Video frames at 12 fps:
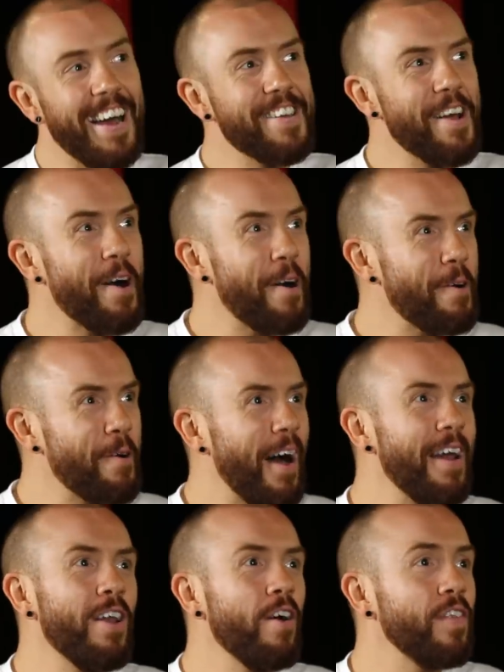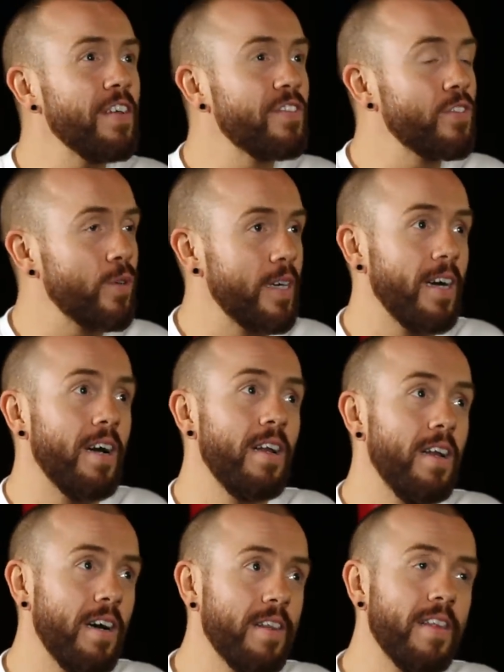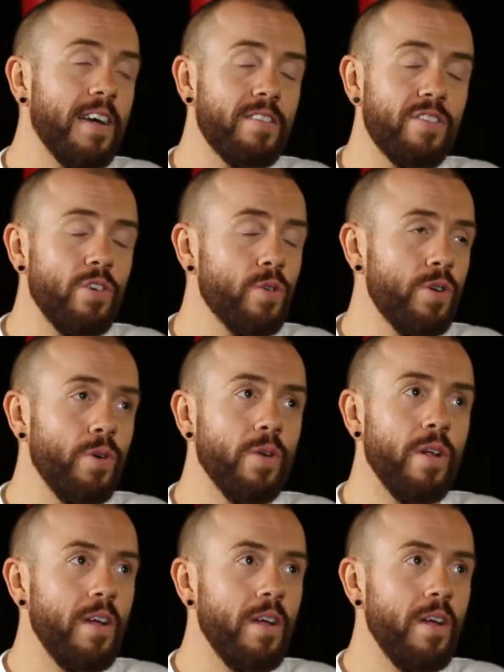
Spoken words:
I know. I love that story. Yeah. That's so cool.